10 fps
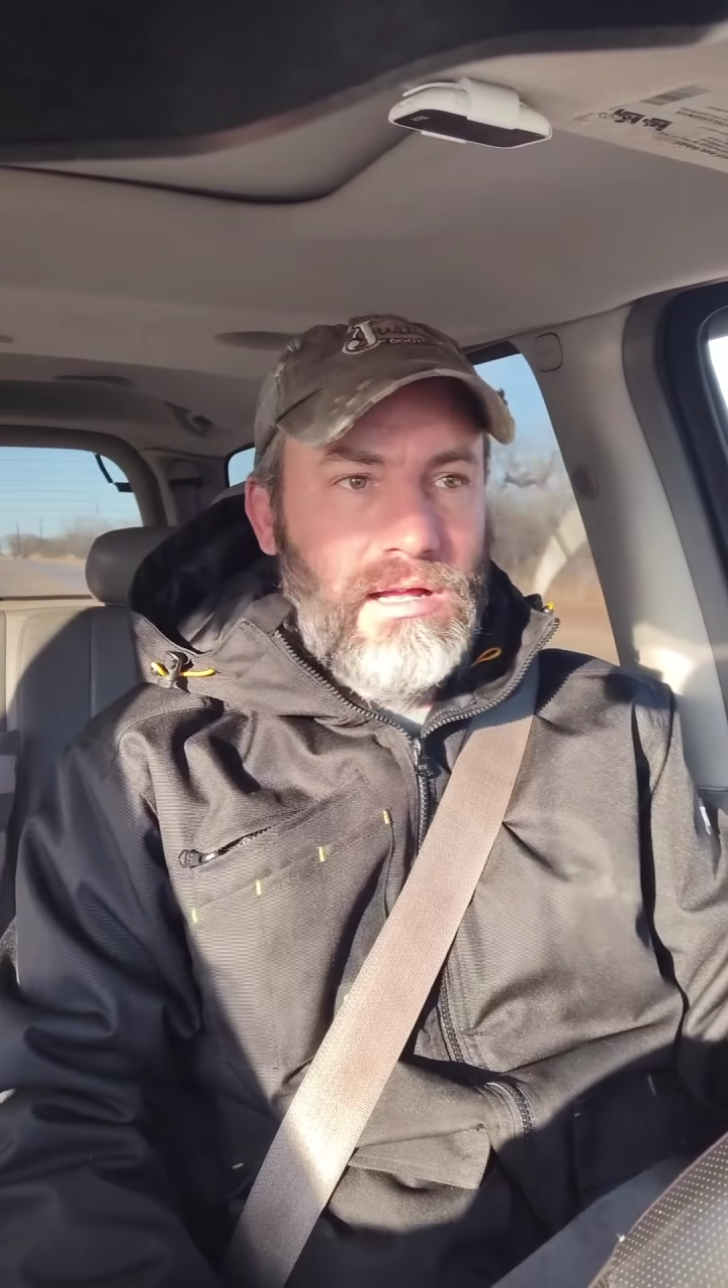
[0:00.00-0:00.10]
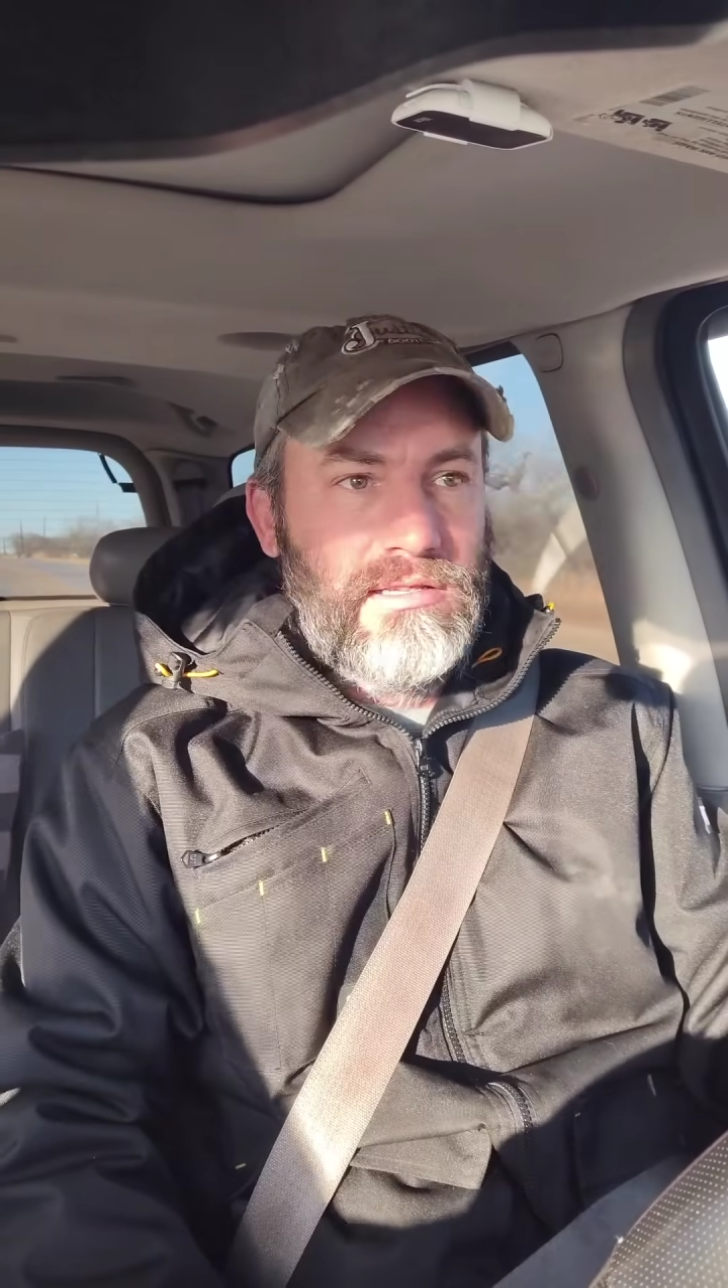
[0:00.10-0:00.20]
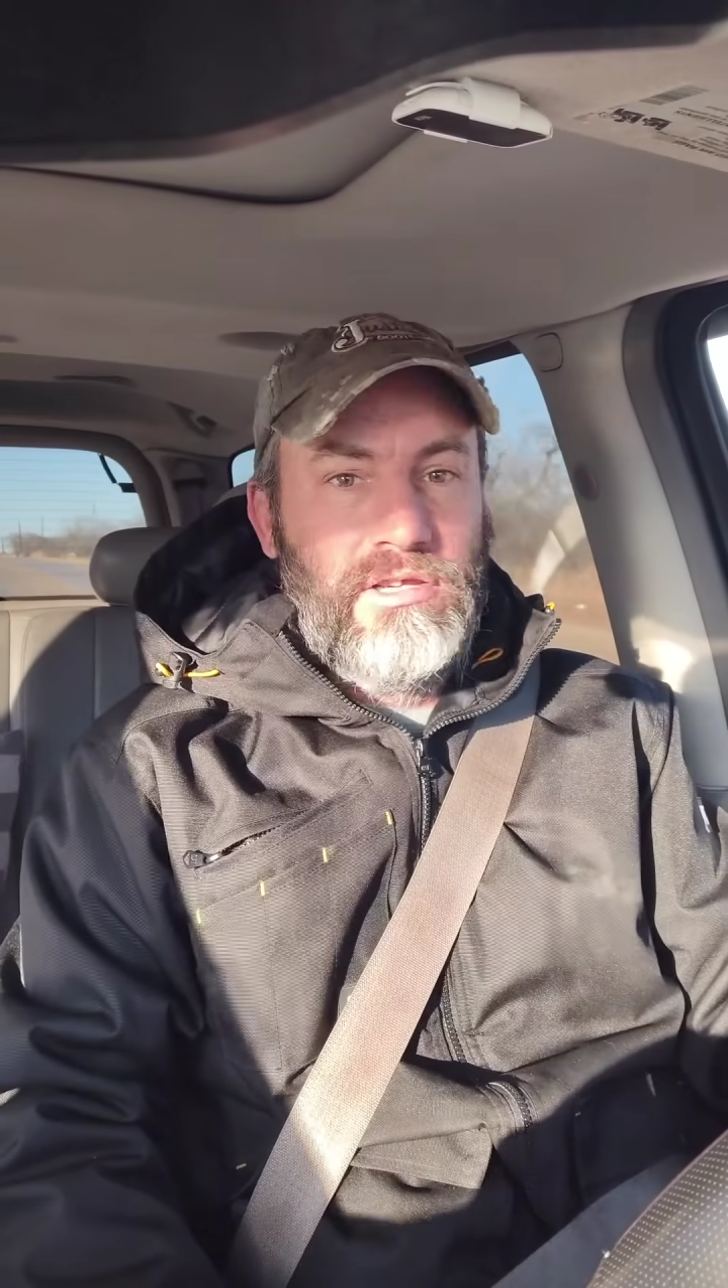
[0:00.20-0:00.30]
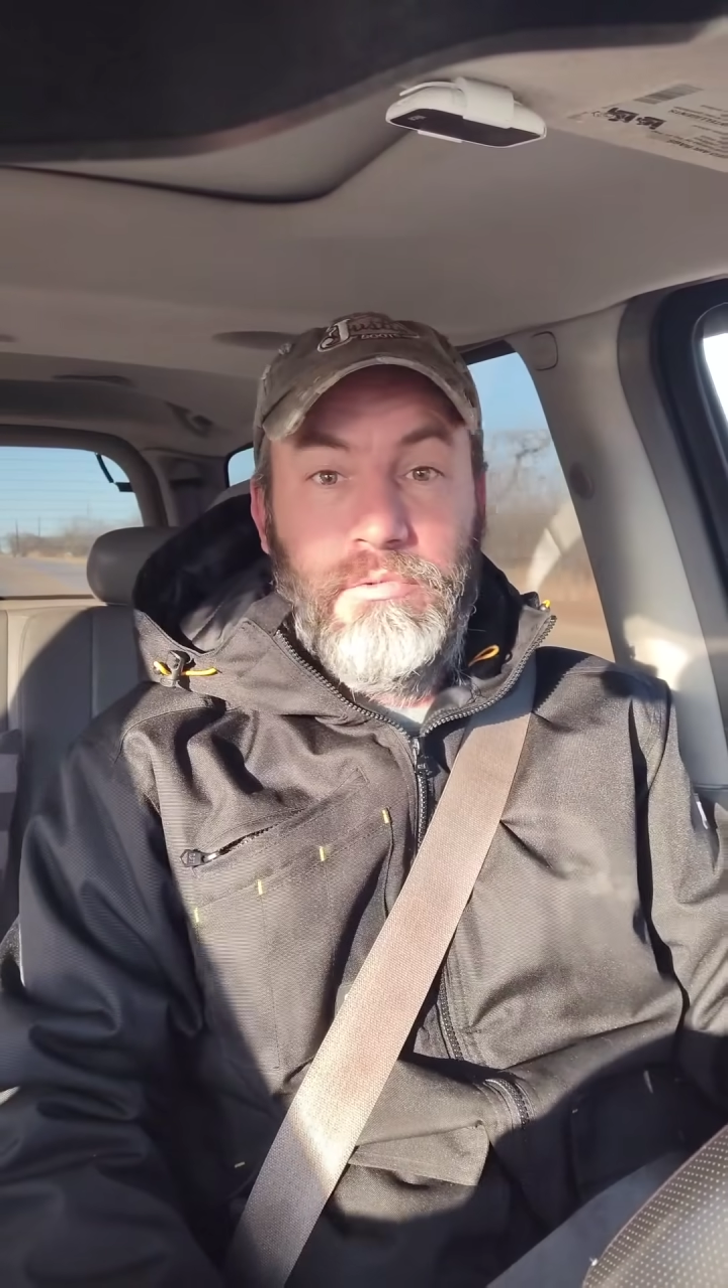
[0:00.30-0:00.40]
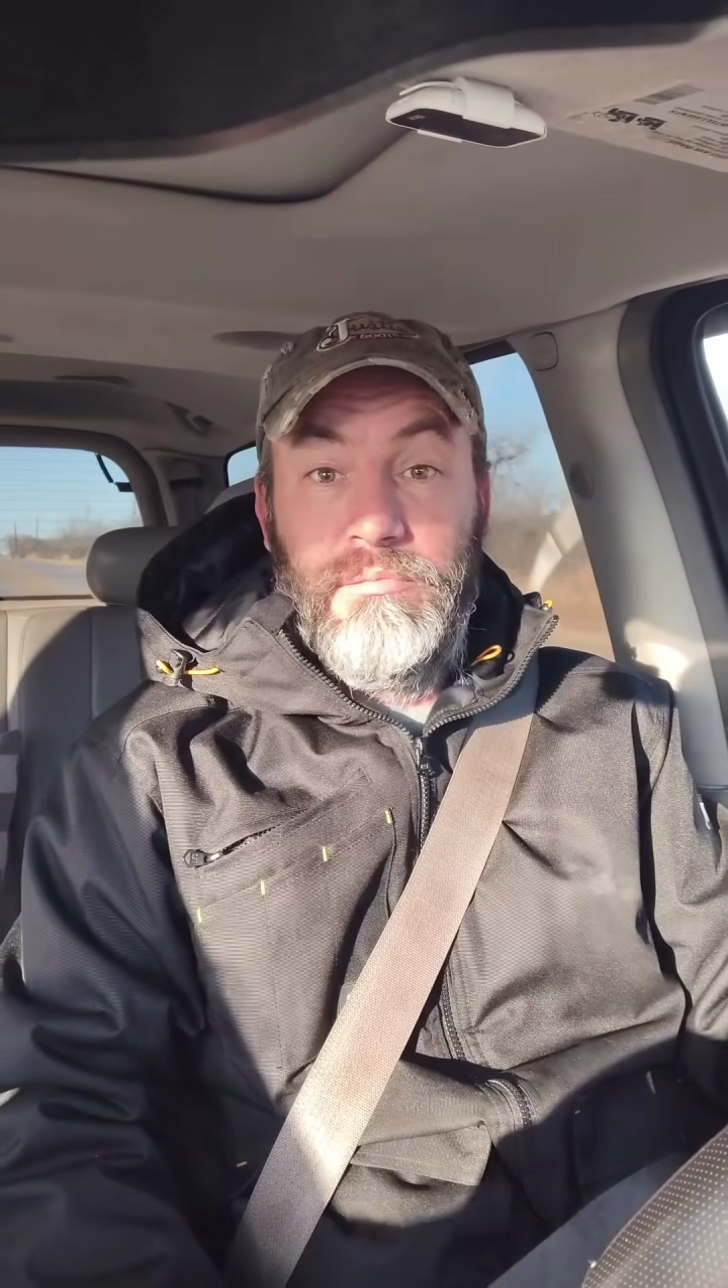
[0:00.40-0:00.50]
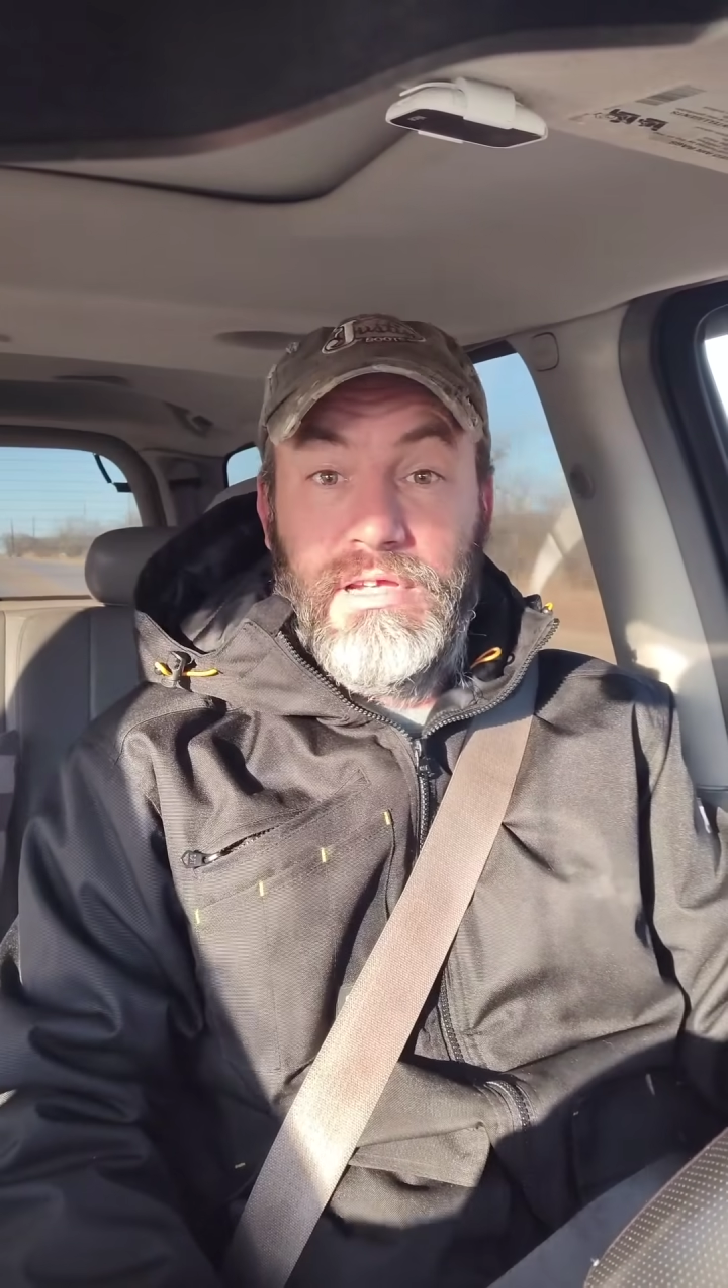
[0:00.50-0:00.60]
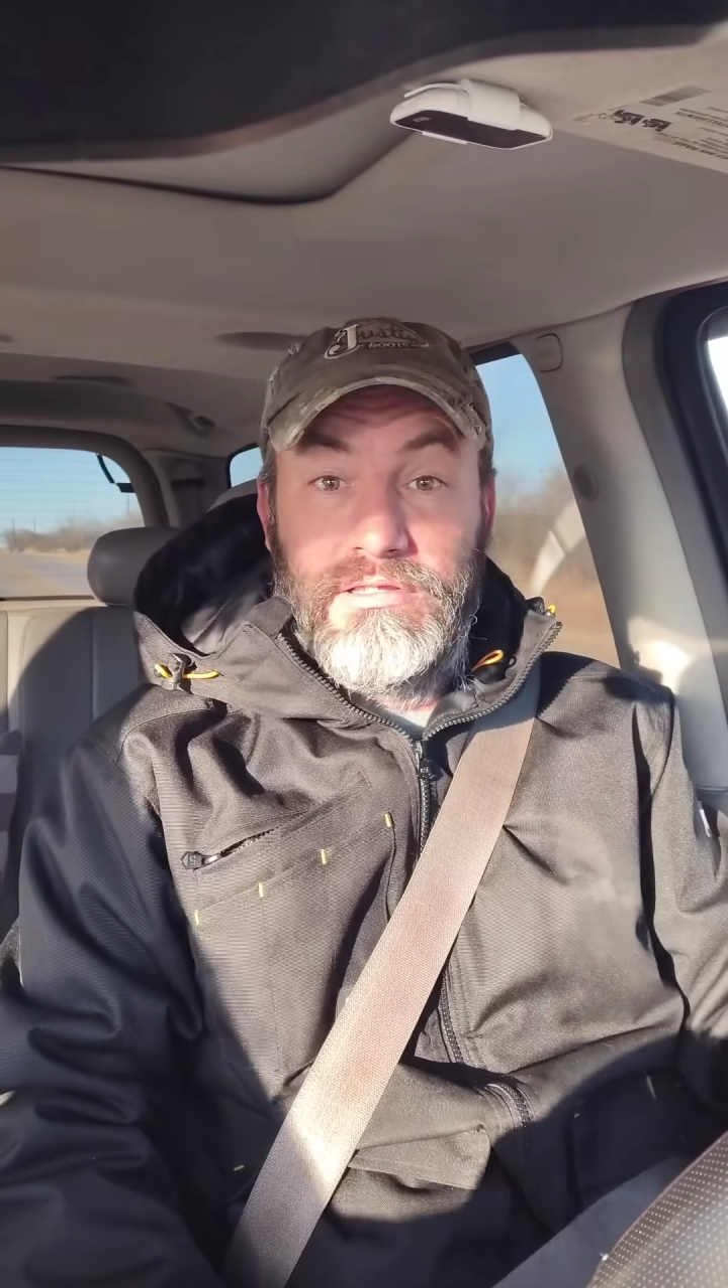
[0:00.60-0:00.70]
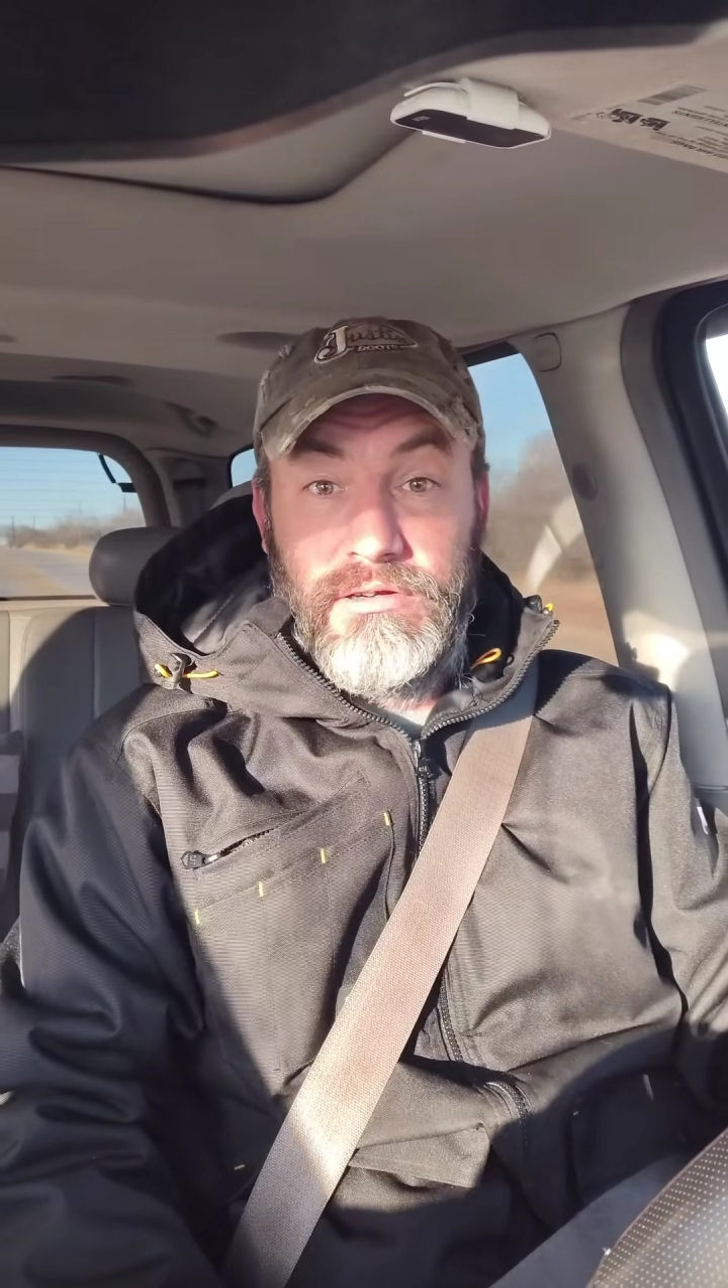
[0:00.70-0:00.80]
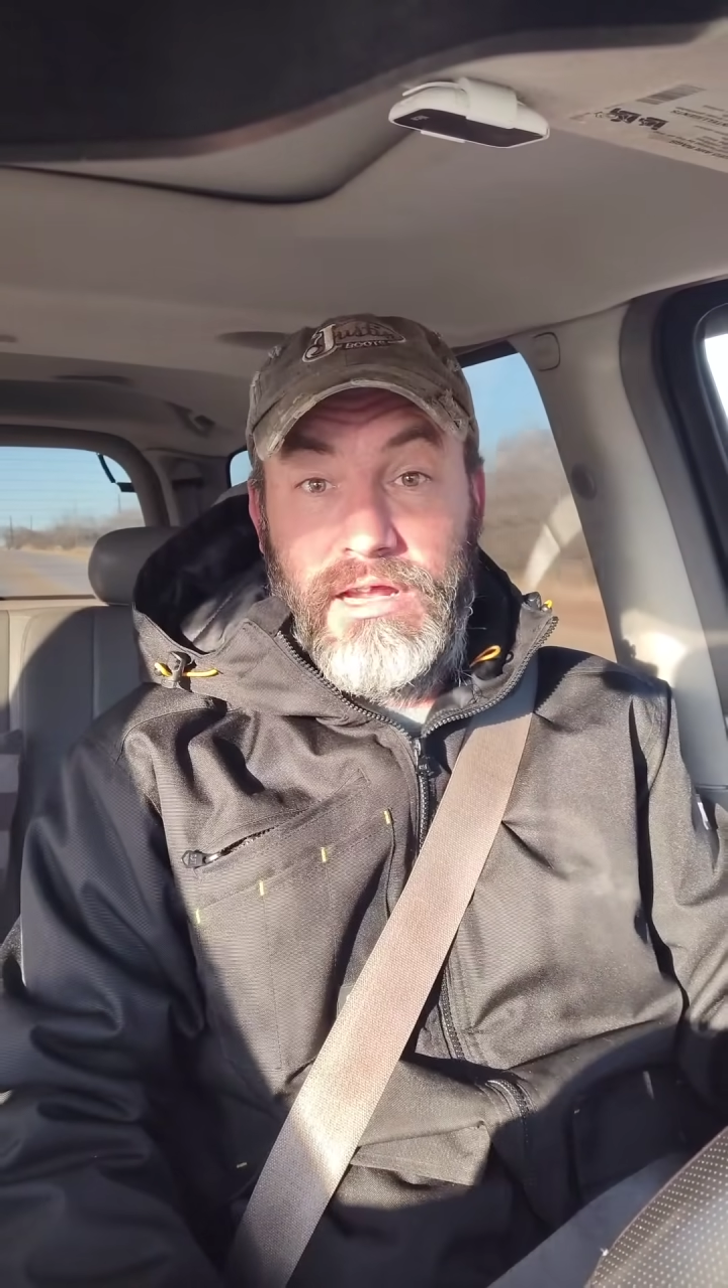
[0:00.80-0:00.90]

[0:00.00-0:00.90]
us human beings are